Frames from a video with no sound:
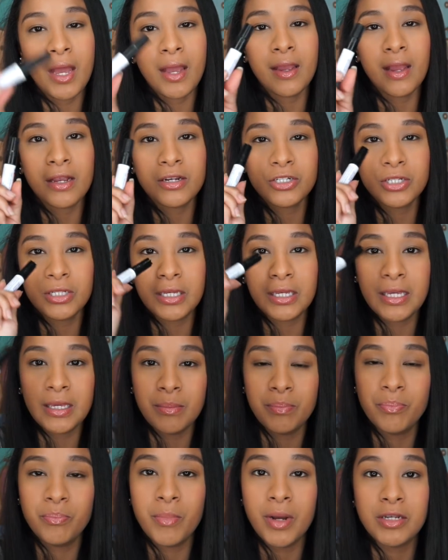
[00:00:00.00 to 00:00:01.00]
I actually
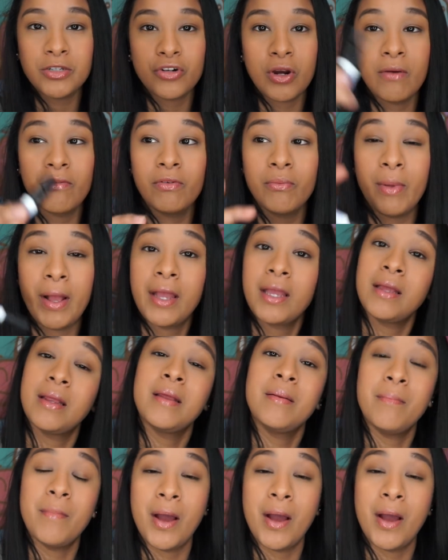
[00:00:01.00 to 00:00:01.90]
keep my travel bag in